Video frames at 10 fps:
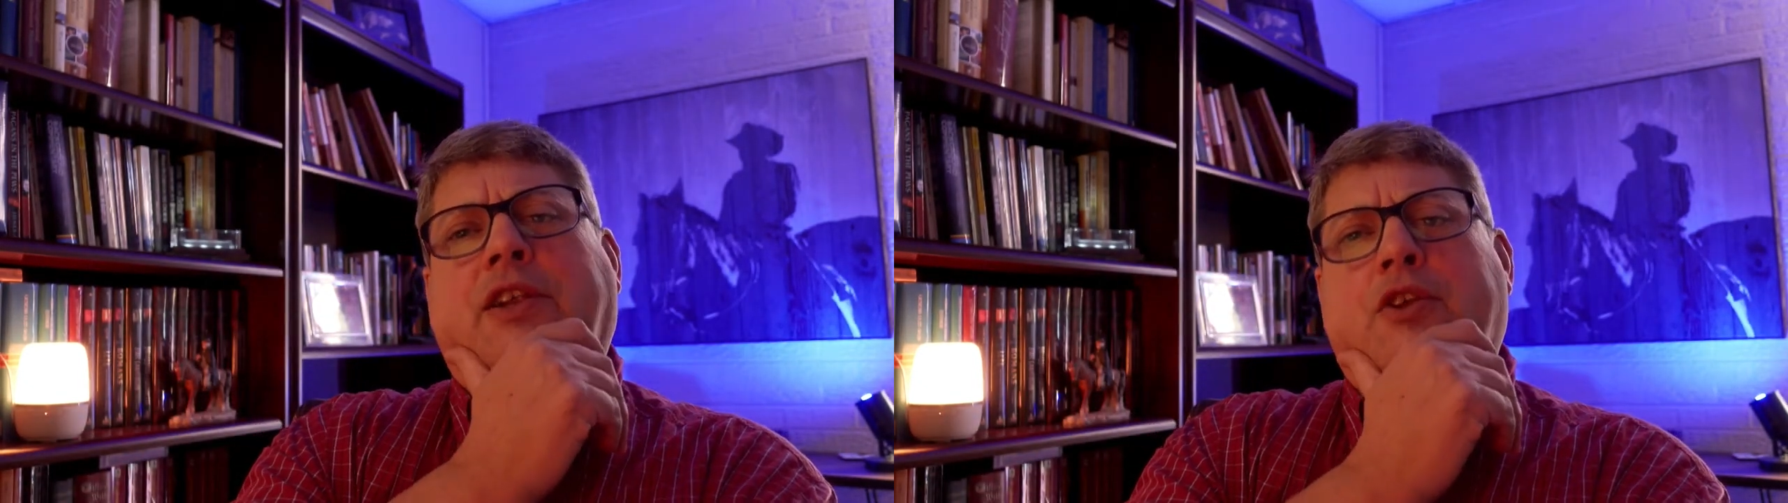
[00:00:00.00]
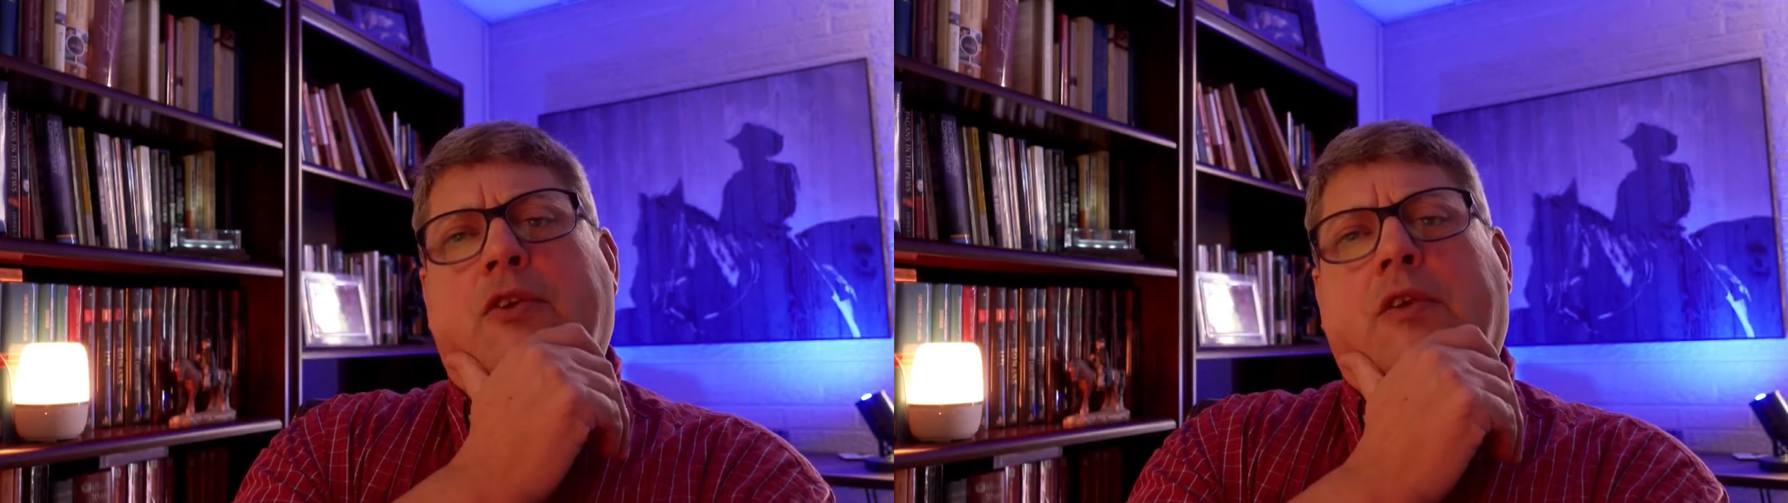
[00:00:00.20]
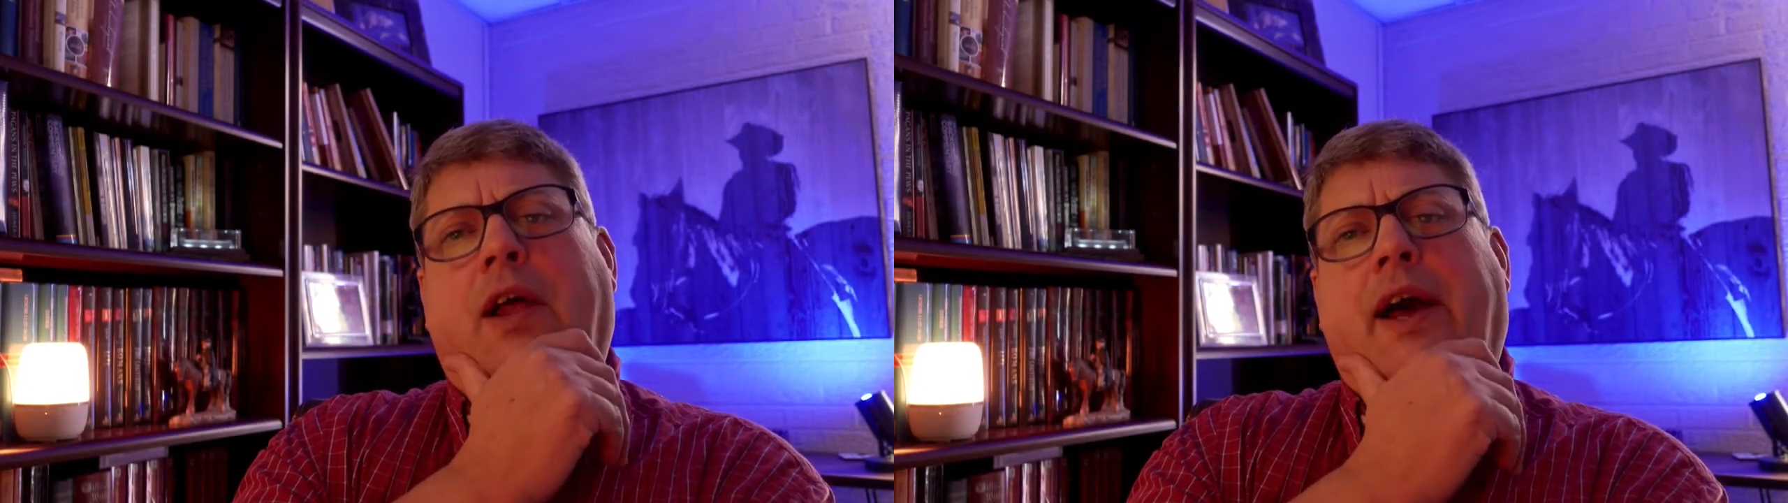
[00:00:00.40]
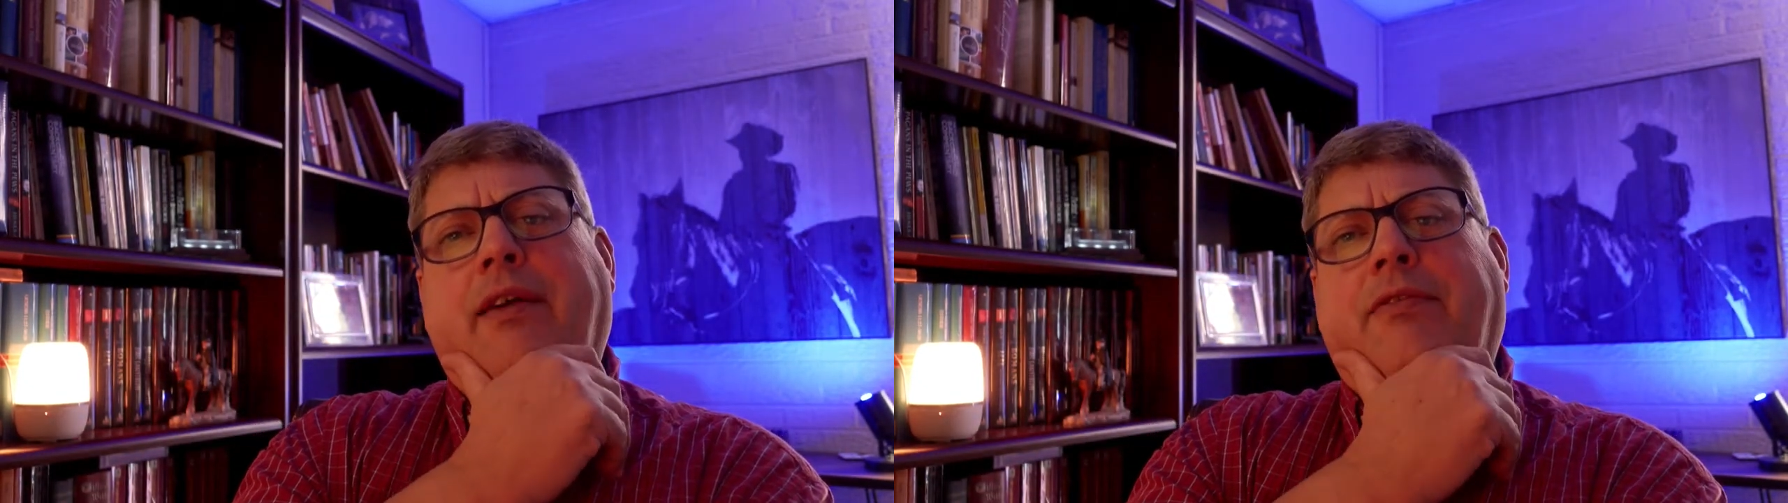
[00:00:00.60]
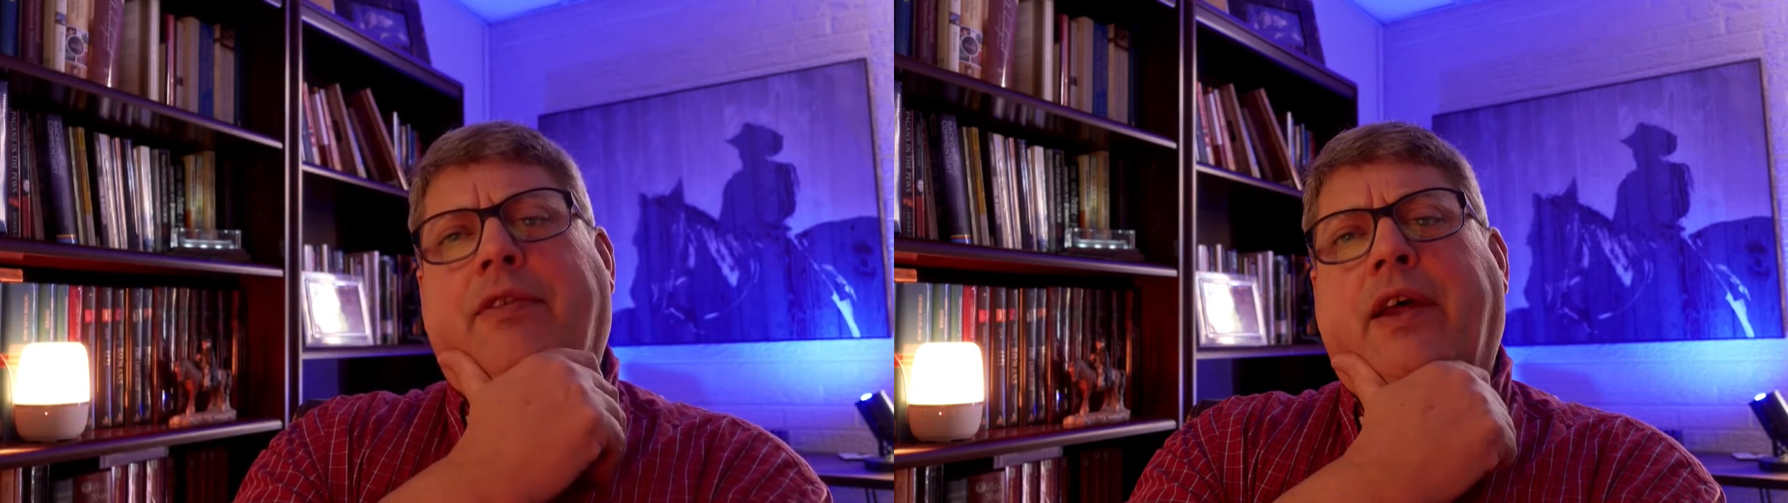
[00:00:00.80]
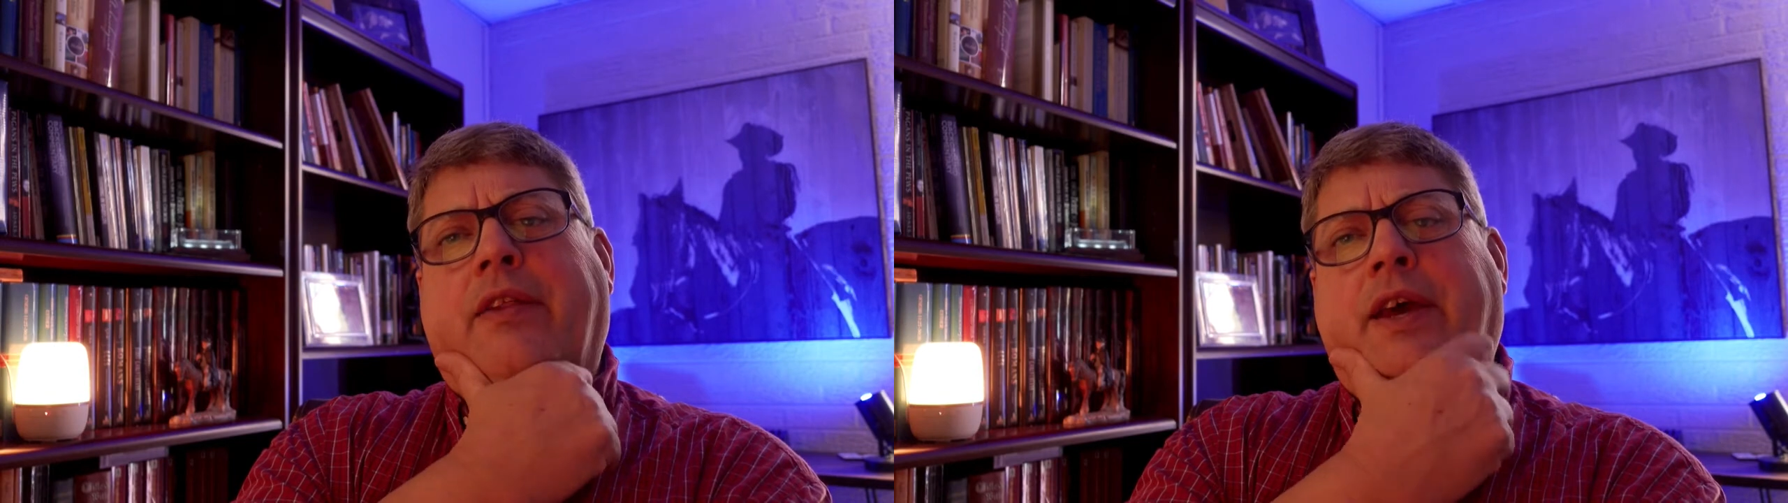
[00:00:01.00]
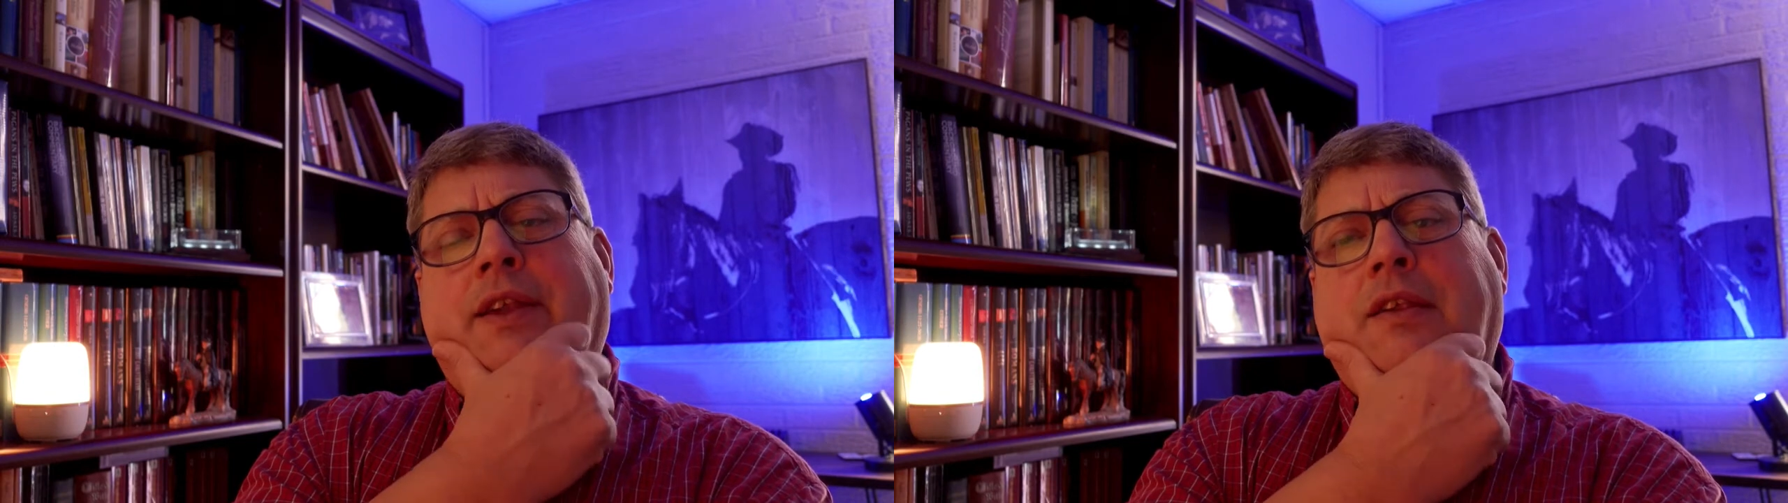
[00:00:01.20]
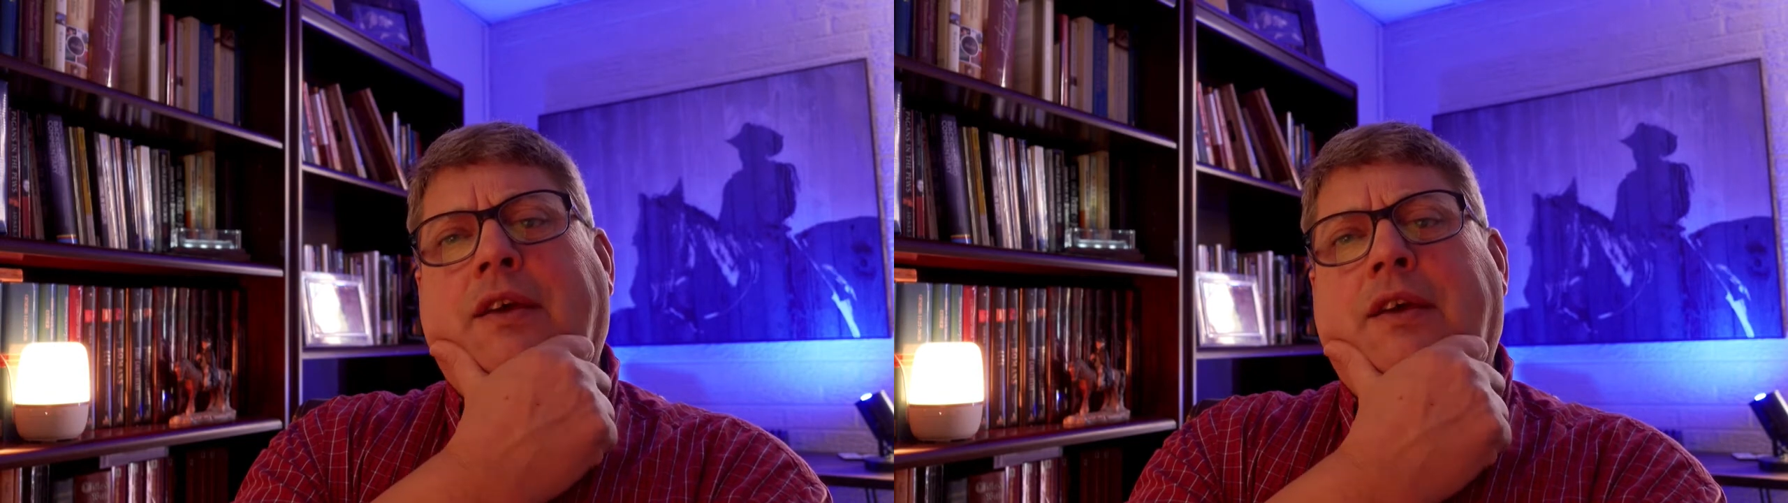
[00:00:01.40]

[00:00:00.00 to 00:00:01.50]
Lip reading: your life that